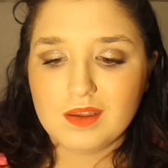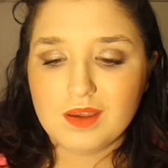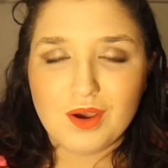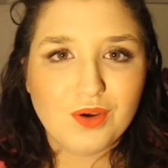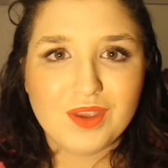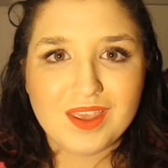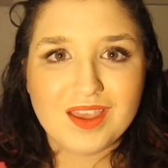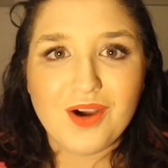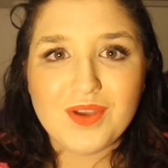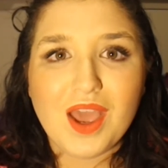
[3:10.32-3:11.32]

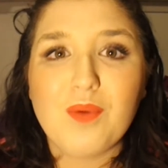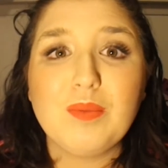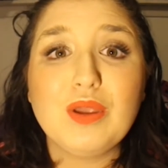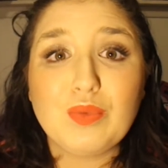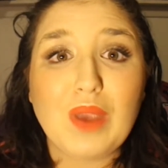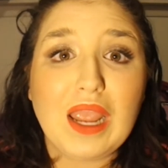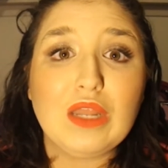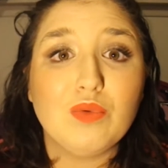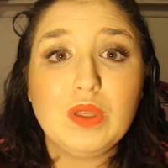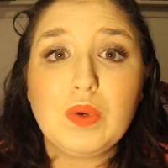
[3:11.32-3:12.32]
oh yeah, it would be great, and
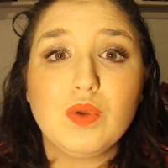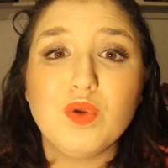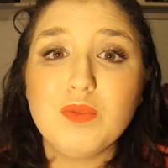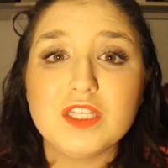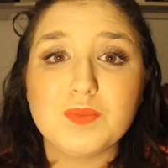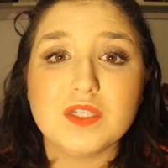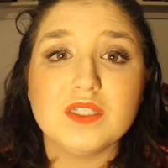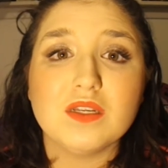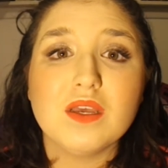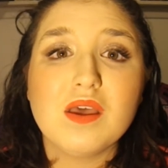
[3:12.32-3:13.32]
you really want to room with this
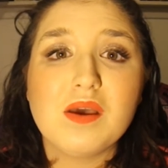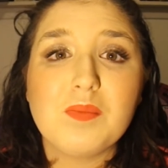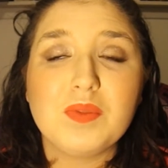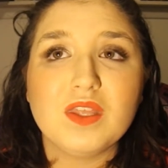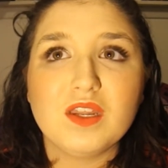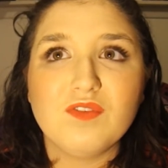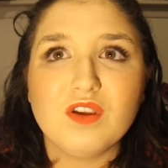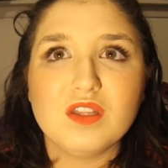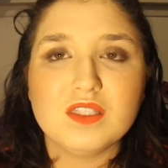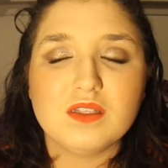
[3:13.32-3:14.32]
person. But then if
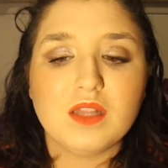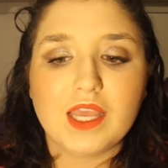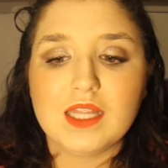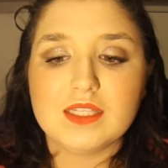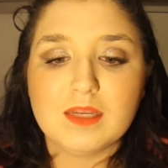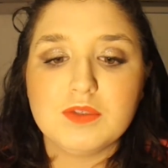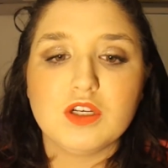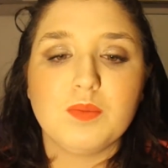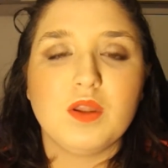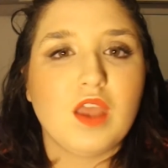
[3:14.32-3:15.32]
you're in this, in the accepted
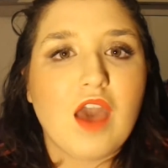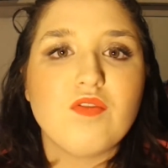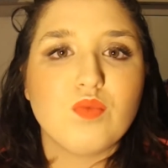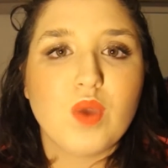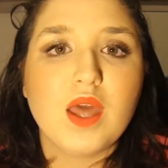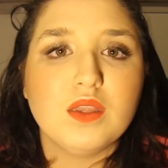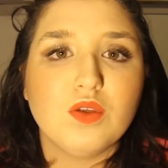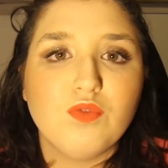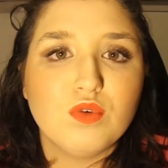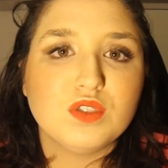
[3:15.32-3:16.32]
group, and you haven't read the
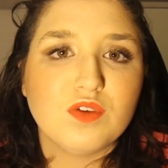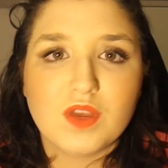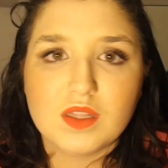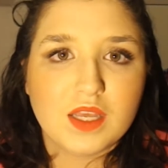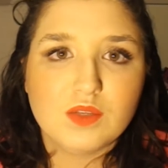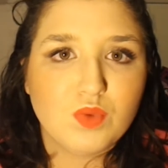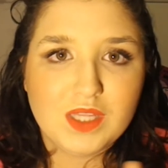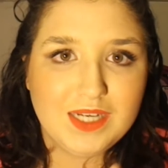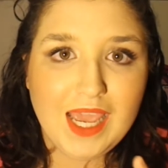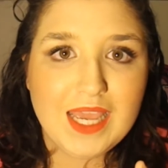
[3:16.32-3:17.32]
full survey and read
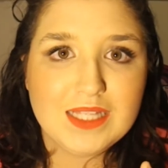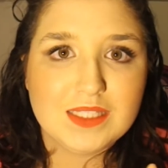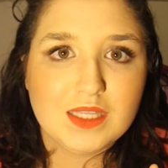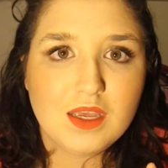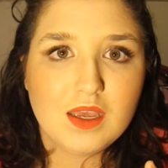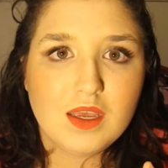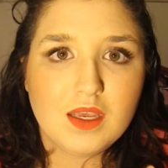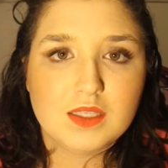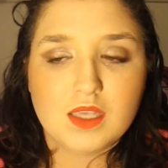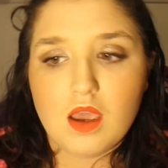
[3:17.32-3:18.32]
the dates,
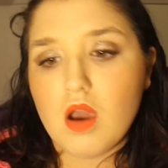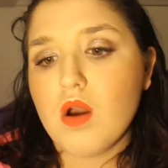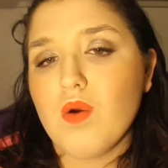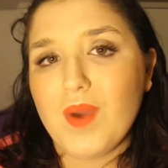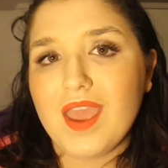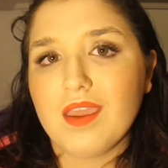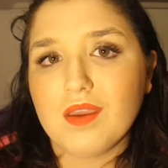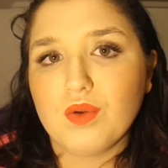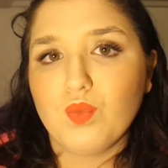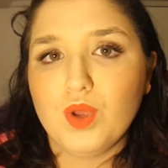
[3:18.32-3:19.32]
it's like, oh wait,
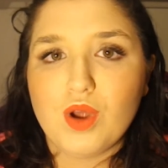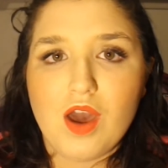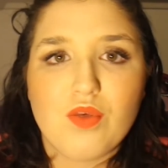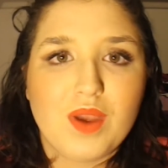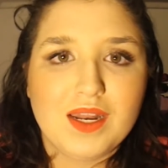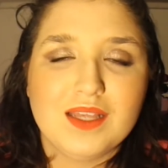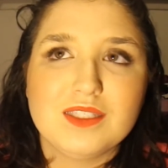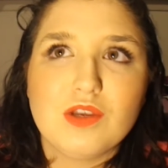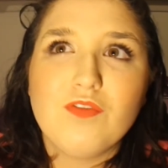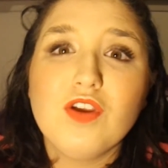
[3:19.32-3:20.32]
we don't have the right dates.
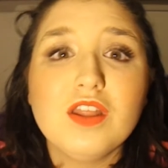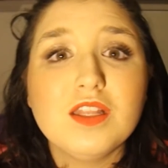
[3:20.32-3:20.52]
So if you're in